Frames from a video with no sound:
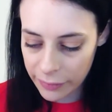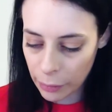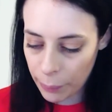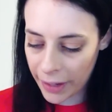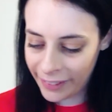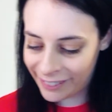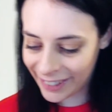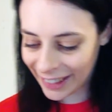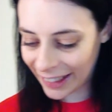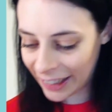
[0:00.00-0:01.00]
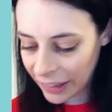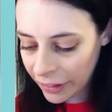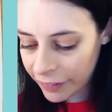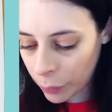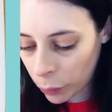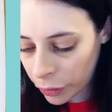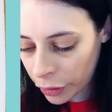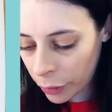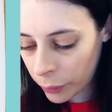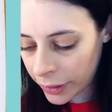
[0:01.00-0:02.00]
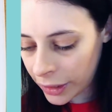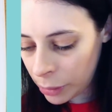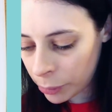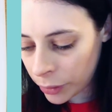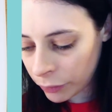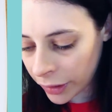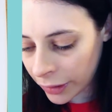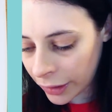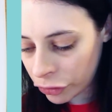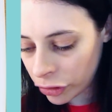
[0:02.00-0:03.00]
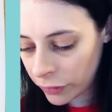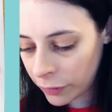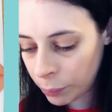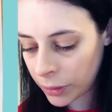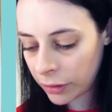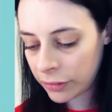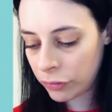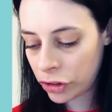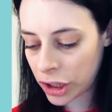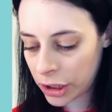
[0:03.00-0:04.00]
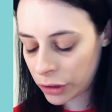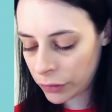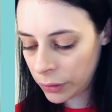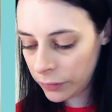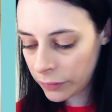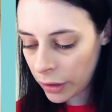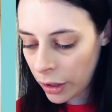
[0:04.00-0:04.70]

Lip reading: So basically they want to know key building regulations because of the change of use.